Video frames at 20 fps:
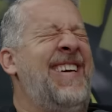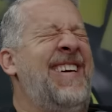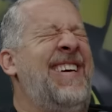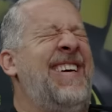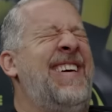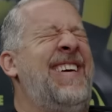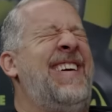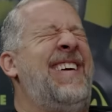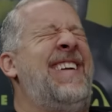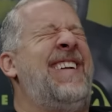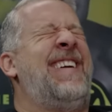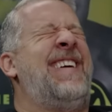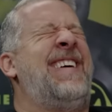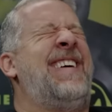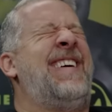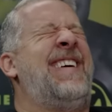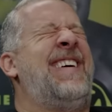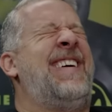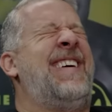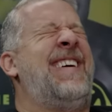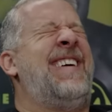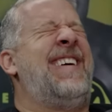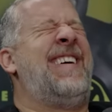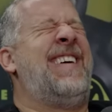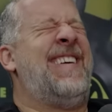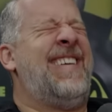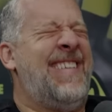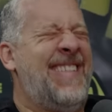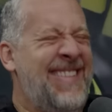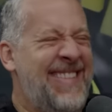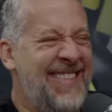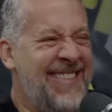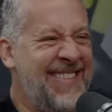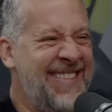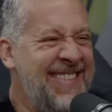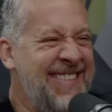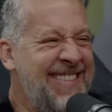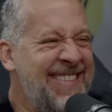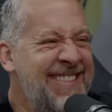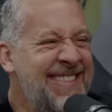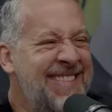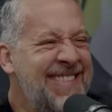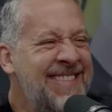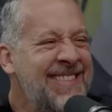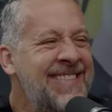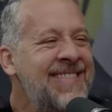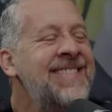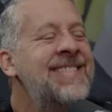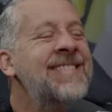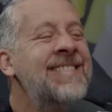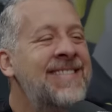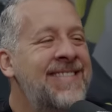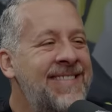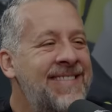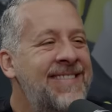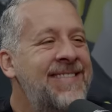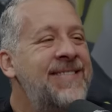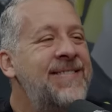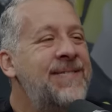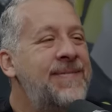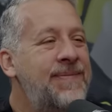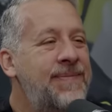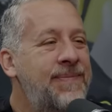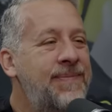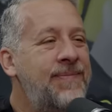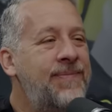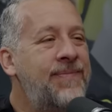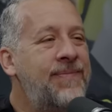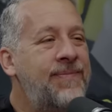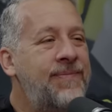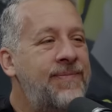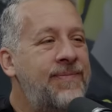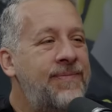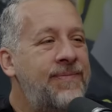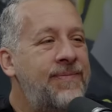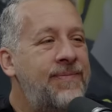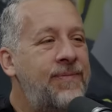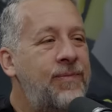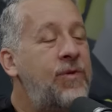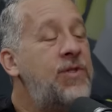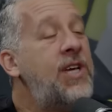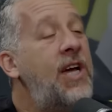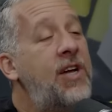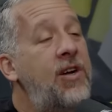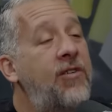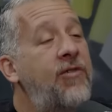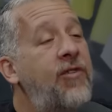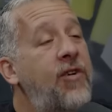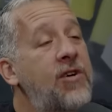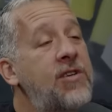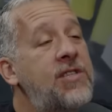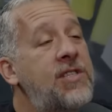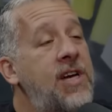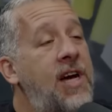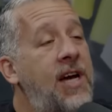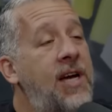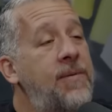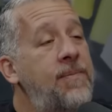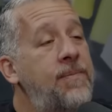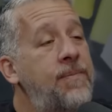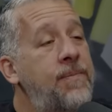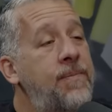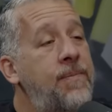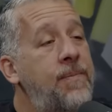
uh, but I knew she was trans. But I, I, I, I so I started telling those was that stories. Your first time?